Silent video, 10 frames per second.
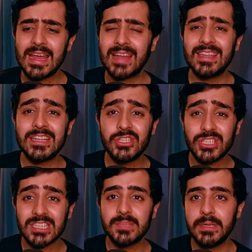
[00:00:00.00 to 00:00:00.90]
rather than
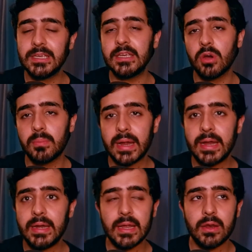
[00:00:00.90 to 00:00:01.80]
just speaking your
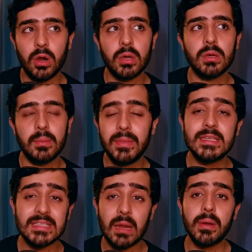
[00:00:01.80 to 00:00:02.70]
mind and
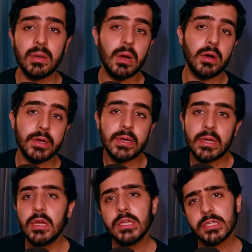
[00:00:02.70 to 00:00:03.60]
being stubborn about it.
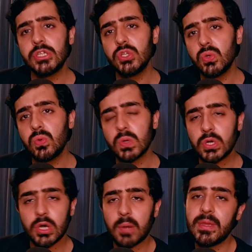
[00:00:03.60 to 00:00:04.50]
So do
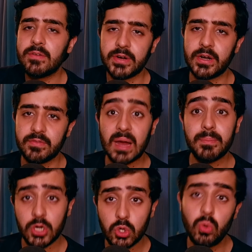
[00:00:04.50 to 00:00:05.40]
not be afraid of
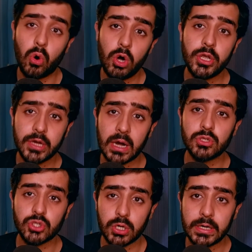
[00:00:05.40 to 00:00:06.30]
that, but do hold your
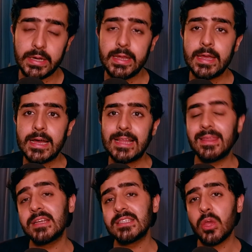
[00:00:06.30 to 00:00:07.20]
ground strongly,
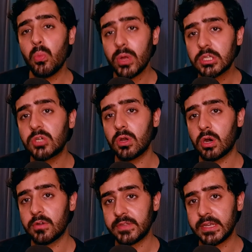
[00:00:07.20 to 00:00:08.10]
because they will throw a
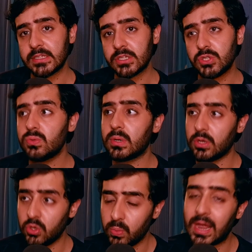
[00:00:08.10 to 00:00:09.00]
lot of things at you
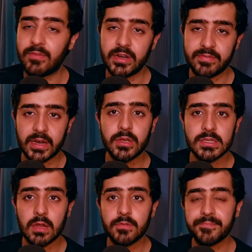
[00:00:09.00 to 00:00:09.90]
and you will have to defend
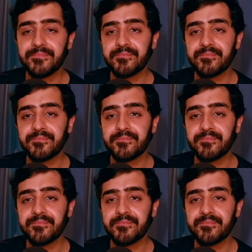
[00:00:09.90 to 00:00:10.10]
yourself.